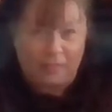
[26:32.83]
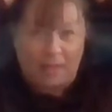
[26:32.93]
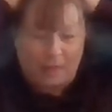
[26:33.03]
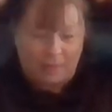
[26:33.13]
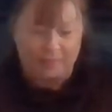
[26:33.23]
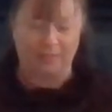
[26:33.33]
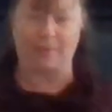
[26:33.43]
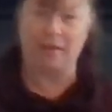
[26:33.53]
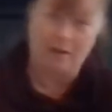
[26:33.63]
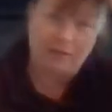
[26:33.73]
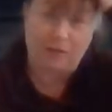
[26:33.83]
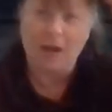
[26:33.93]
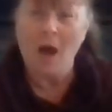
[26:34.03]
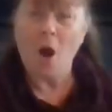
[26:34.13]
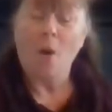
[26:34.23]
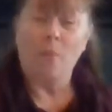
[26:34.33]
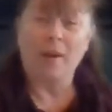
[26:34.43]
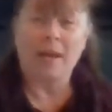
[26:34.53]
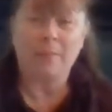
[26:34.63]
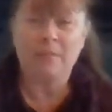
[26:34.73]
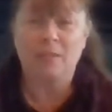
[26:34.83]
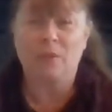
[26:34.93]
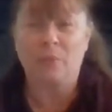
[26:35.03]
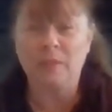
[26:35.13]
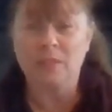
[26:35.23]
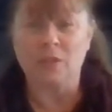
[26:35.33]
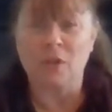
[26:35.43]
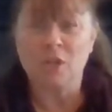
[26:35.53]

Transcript: kind of messed up my hair there. What happens in the winter?